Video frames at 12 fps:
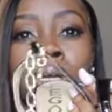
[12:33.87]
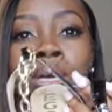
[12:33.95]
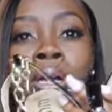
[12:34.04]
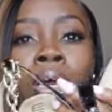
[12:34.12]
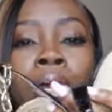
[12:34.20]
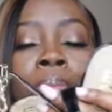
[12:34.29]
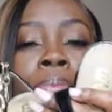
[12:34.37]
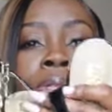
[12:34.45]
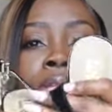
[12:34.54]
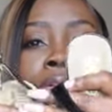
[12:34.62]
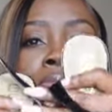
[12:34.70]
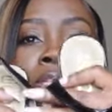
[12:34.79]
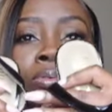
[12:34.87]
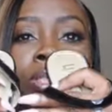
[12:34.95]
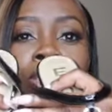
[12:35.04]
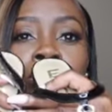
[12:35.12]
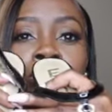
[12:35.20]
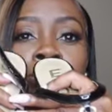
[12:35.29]
But they're really,
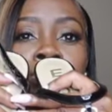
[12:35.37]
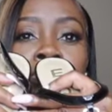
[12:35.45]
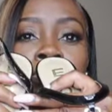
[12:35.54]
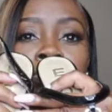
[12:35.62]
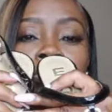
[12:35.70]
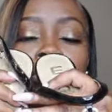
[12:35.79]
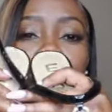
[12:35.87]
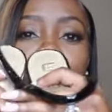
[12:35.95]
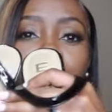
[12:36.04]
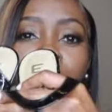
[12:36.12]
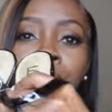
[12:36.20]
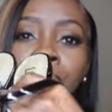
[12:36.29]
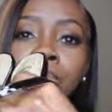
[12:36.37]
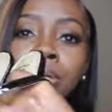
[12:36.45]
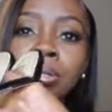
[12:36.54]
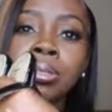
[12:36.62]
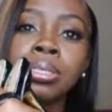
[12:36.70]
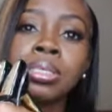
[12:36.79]
really cute. Don't think I'll be
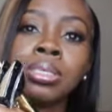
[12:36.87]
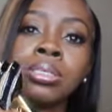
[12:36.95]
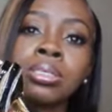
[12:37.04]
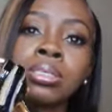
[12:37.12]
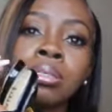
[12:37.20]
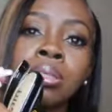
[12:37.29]
wearing these.